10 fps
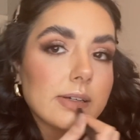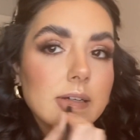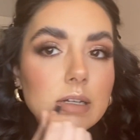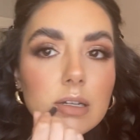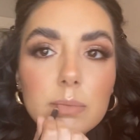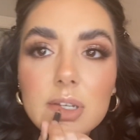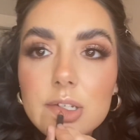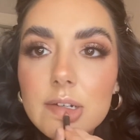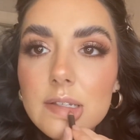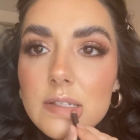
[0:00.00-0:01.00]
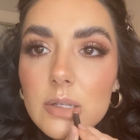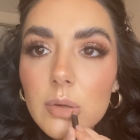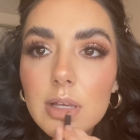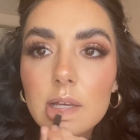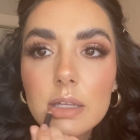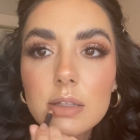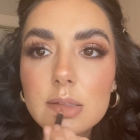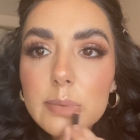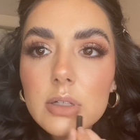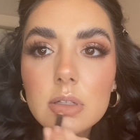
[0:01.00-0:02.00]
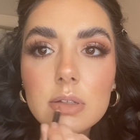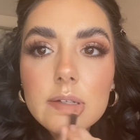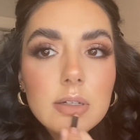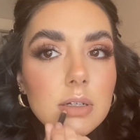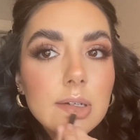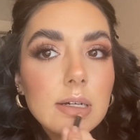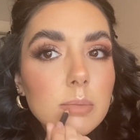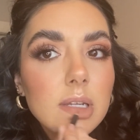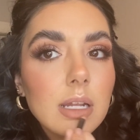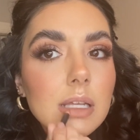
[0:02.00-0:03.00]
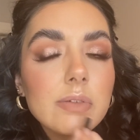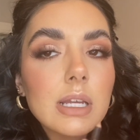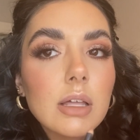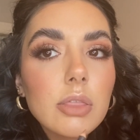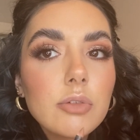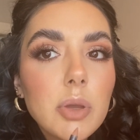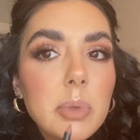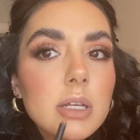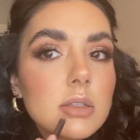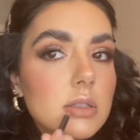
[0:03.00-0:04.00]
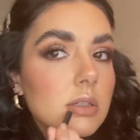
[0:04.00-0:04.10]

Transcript: I'm literally so late at this point. I'm meant to leave in like 3 minutes.